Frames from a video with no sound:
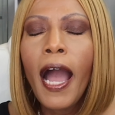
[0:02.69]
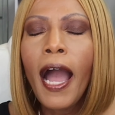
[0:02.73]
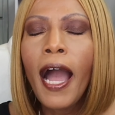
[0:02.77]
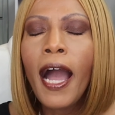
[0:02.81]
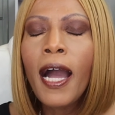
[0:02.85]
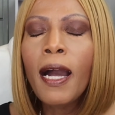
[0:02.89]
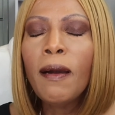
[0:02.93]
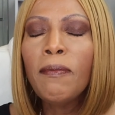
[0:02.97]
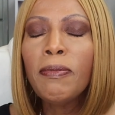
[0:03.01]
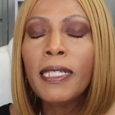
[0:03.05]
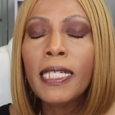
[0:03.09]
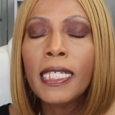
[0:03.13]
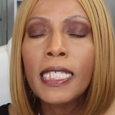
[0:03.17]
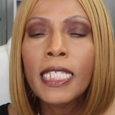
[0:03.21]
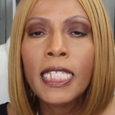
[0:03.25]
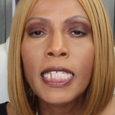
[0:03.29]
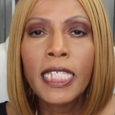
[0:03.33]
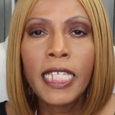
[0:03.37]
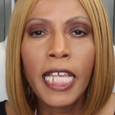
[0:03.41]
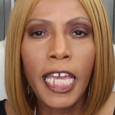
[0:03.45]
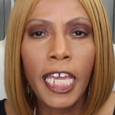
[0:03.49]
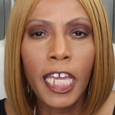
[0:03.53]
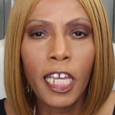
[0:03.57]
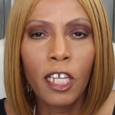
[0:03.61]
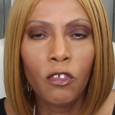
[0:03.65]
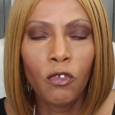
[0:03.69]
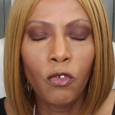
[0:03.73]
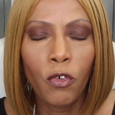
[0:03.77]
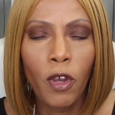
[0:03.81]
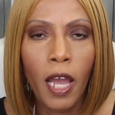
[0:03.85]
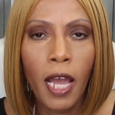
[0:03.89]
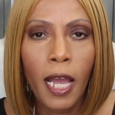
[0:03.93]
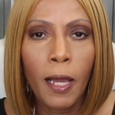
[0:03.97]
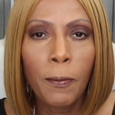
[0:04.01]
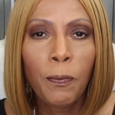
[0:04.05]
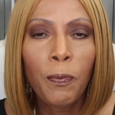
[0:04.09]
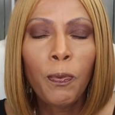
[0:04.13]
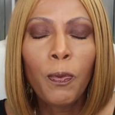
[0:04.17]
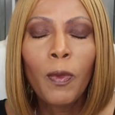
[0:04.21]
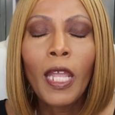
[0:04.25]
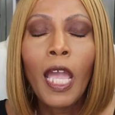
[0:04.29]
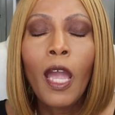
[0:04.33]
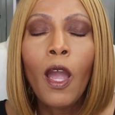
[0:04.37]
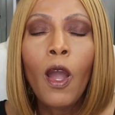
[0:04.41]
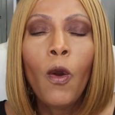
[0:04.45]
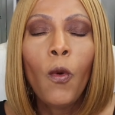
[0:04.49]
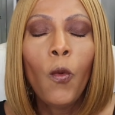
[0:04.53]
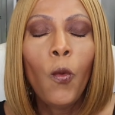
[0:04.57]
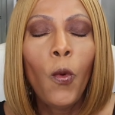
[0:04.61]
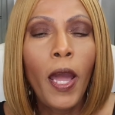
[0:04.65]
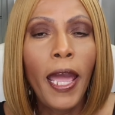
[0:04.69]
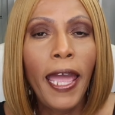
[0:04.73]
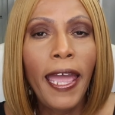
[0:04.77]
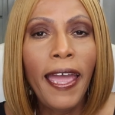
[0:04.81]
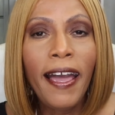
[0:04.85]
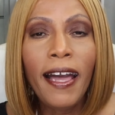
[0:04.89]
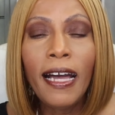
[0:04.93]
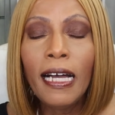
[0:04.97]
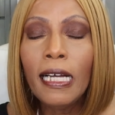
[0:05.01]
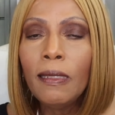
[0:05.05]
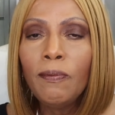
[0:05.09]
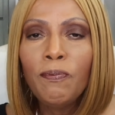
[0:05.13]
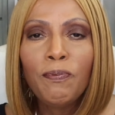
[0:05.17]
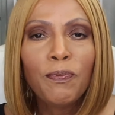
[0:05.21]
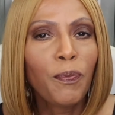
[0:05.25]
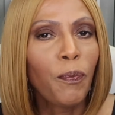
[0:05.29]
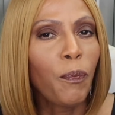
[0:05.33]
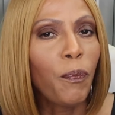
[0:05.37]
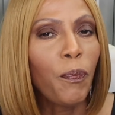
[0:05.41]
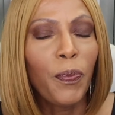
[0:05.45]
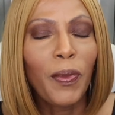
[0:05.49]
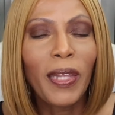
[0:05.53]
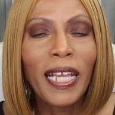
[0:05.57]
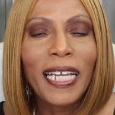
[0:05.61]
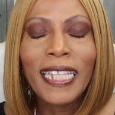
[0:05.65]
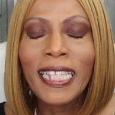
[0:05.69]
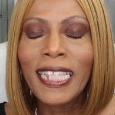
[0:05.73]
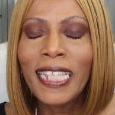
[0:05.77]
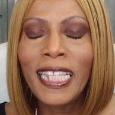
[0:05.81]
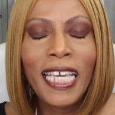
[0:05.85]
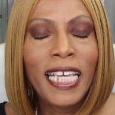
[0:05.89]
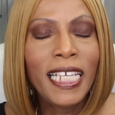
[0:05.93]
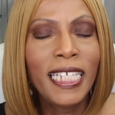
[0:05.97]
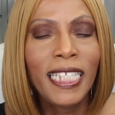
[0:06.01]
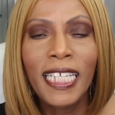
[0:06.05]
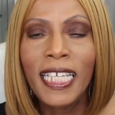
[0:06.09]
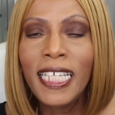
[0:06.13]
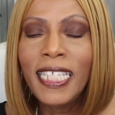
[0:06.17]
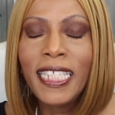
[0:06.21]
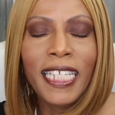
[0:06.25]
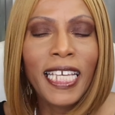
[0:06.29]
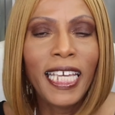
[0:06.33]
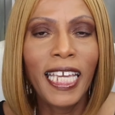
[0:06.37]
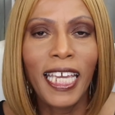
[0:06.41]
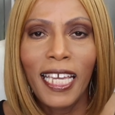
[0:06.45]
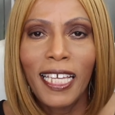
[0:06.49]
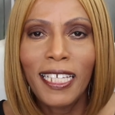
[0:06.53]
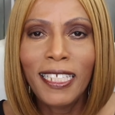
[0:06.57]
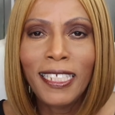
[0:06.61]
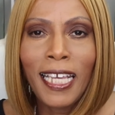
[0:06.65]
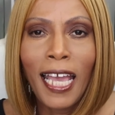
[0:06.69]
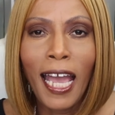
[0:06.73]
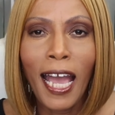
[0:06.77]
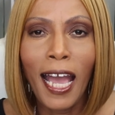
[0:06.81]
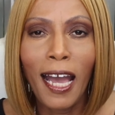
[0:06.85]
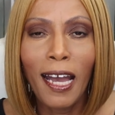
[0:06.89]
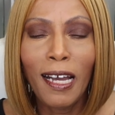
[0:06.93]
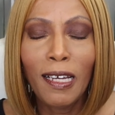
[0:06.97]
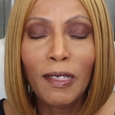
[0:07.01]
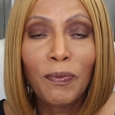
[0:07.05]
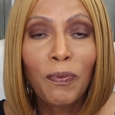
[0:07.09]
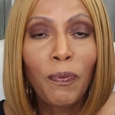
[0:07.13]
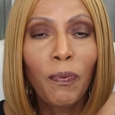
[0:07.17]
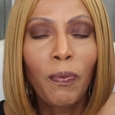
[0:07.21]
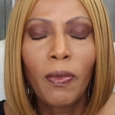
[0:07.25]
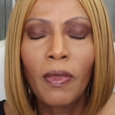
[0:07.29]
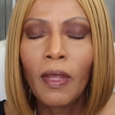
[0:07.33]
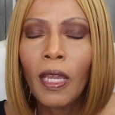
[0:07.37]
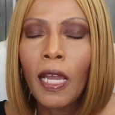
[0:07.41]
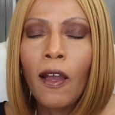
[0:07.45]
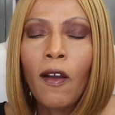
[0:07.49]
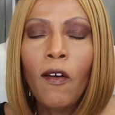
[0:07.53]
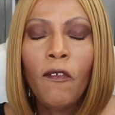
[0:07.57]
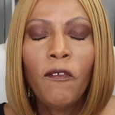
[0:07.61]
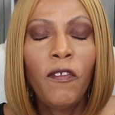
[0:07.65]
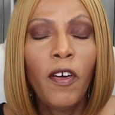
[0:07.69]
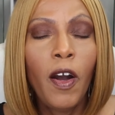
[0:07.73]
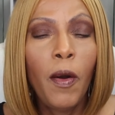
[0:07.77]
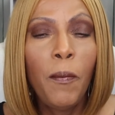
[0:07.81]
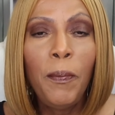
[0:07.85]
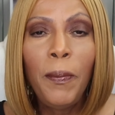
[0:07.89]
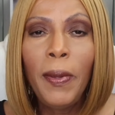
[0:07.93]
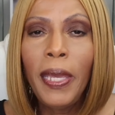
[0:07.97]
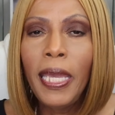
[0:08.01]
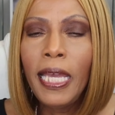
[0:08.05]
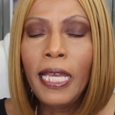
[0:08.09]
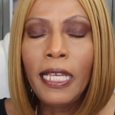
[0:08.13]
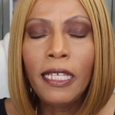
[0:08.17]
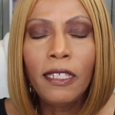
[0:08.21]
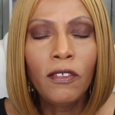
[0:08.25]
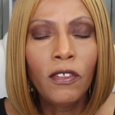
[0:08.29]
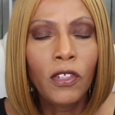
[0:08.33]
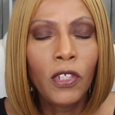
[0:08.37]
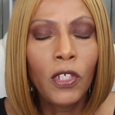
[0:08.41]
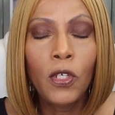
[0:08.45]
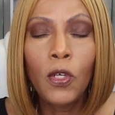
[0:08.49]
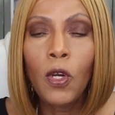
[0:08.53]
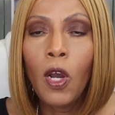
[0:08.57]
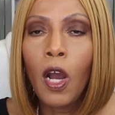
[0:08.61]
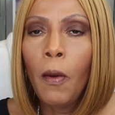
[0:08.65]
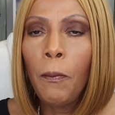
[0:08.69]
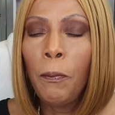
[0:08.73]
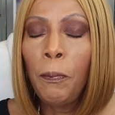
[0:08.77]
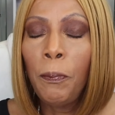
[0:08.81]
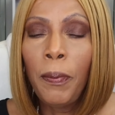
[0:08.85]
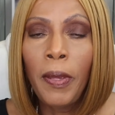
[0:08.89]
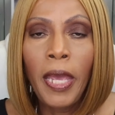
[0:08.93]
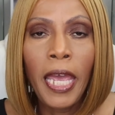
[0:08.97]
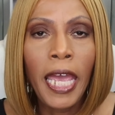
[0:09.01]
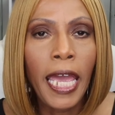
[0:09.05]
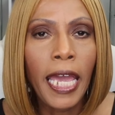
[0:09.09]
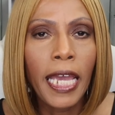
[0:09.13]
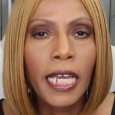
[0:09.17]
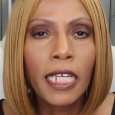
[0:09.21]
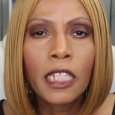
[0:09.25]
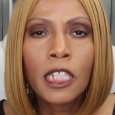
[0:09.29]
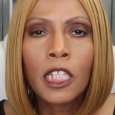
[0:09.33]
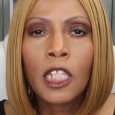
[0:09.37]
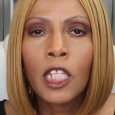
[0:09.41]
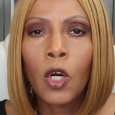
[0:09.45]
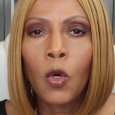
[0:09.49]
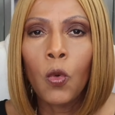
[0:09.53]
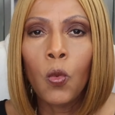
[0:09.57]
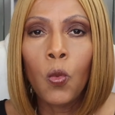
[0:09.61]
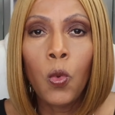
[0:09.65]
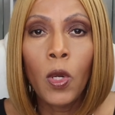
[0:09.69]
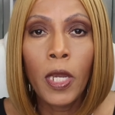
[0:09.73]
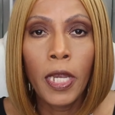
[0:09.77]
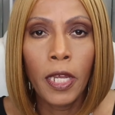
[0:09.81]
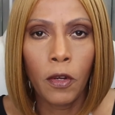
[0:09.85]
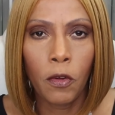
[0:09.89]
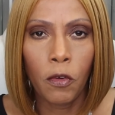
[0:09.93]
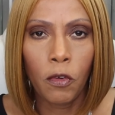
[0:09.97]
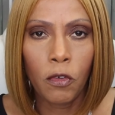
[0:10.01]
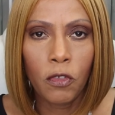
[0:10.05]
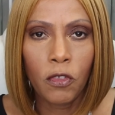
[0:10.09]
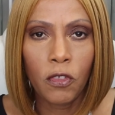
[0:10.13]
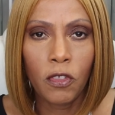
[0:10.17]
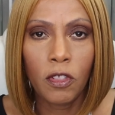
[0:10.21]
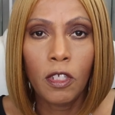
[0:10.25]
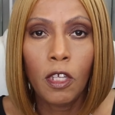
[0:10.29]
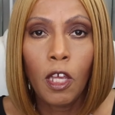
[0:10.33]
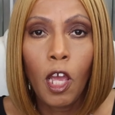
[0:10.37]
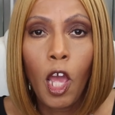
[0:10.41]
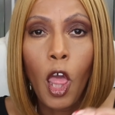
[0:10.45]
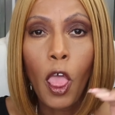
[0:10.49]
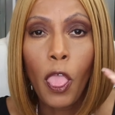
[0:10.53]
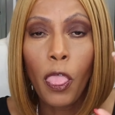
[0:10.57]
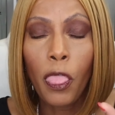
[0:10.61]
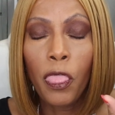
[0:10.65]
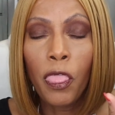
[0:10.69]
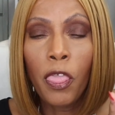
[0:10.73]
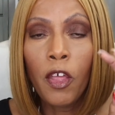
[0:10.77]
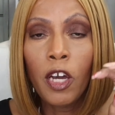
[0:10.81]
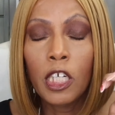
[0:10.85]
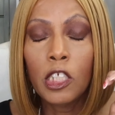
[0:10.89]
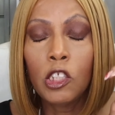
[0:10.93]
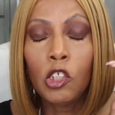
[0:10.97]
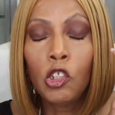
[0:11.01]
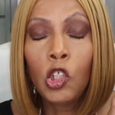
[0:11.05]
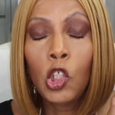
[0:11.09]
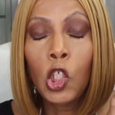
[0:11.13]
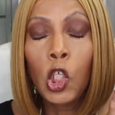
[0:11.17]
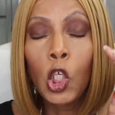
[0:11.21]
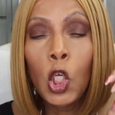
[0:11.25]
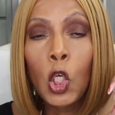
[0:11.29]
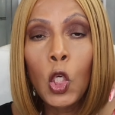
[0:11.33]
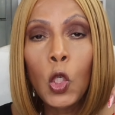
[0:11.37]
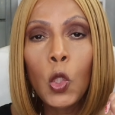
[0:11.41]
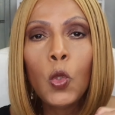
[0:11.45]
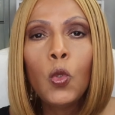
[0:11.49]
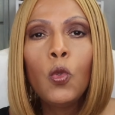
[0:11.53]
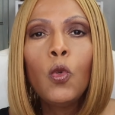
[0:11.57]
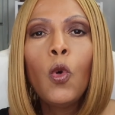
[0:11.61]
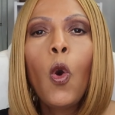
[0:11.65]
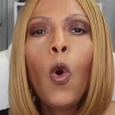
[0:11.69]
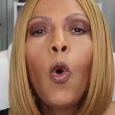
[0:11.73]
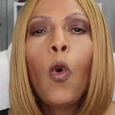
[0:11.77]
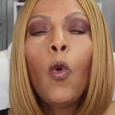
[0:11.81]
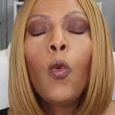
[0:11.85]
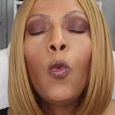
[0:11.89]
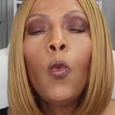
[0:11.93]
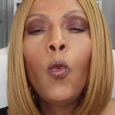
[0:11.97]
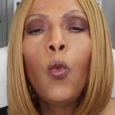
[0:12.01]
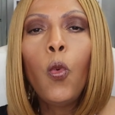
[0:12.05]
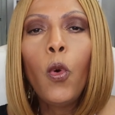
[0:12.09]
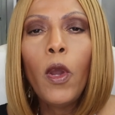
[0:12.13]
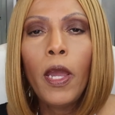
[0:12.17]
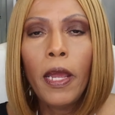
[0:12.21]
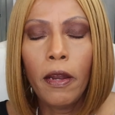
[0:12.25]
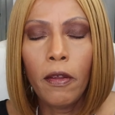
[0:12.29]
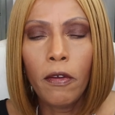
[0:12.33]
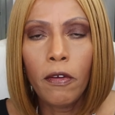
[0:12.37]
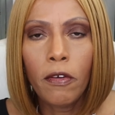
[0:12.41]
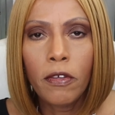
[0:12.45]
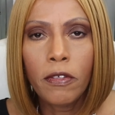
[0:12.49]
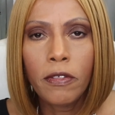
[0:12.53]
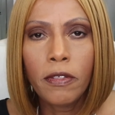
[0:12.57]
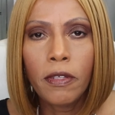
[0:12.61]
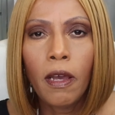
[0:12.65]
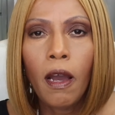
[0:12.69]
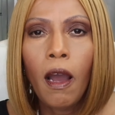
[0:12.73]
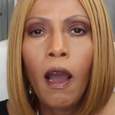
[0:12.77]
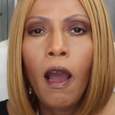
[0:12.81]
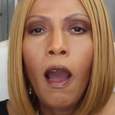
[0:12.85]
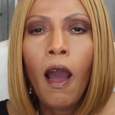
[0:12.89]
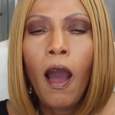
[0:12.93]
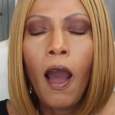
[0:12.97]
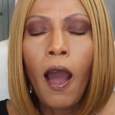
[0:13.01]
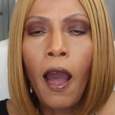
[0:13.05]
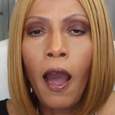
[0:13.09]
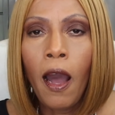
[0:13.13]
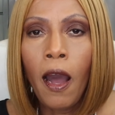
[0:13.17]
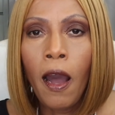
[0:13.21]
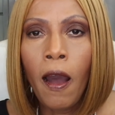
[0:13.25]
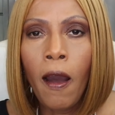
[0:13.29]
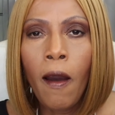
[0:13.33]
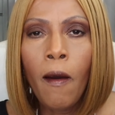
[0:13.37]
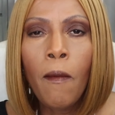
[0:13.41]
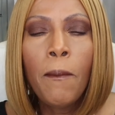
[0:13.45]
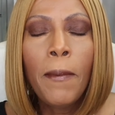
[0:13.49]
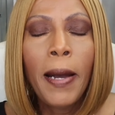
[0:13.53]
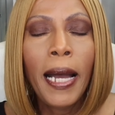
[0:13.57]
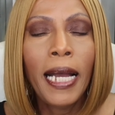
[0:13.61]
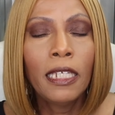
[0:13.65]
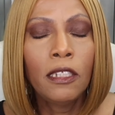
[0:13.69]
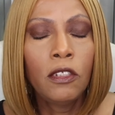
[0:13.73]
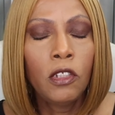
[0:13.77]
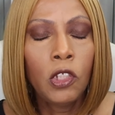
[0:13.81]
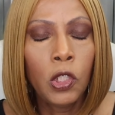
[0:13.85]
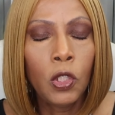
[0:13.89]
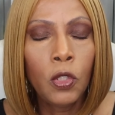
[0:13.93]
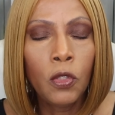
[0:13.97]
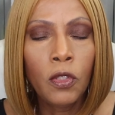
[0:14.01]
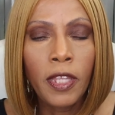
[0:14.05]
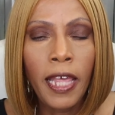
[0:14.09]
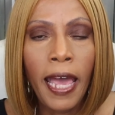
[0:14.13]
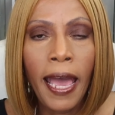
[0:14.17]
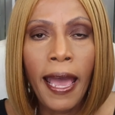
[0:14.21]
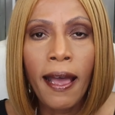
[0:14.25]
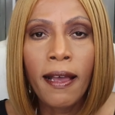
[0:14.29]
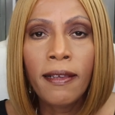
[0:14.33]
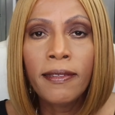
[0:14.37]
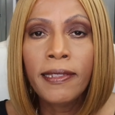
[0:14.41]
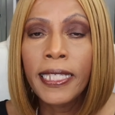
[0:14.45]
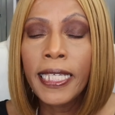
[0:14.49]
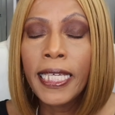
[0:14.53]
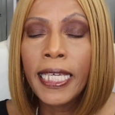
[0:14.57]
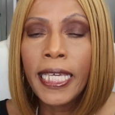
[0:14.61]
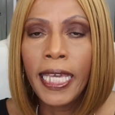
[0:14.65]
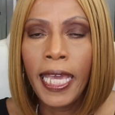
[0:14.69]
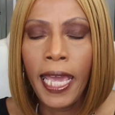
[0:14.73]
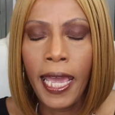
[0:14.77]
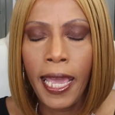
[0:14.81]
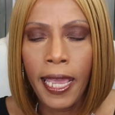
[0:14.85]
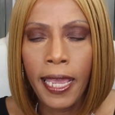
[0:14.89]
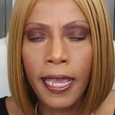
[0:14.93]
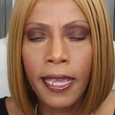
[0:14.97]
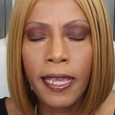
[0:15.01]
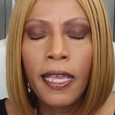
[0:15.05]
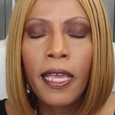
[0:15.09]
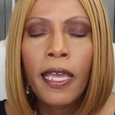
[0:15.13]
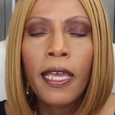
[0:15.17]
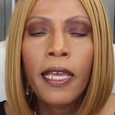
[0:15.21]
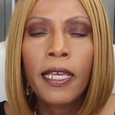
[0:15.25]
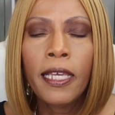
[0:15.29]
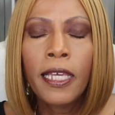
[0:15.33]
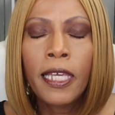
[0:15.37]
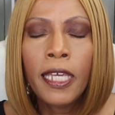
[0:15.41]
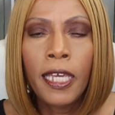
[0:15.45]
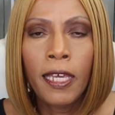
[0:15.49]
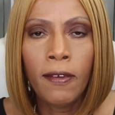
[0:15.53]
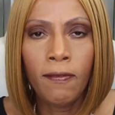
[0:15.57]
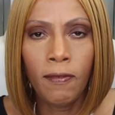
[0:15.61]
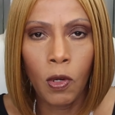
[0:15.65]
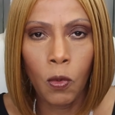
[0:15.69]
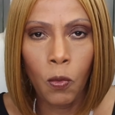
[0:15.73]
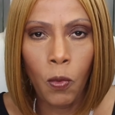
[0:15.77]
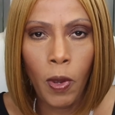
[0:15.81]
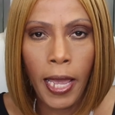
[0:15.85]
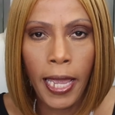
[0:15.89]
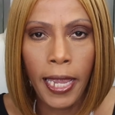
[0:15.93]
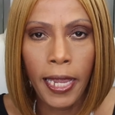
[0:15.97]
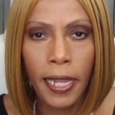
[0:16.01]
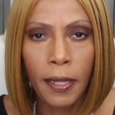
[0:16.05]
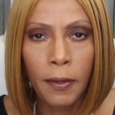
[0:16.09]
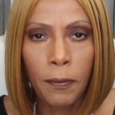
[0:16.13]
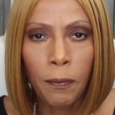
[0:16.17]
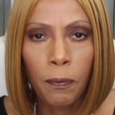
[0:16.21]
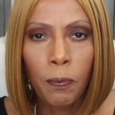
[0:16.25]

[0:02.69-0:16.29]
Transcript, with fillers: I'm Cassandra. Well, this is it, y'all. For me to pick the winners, the two winners of my 2000K giveaway.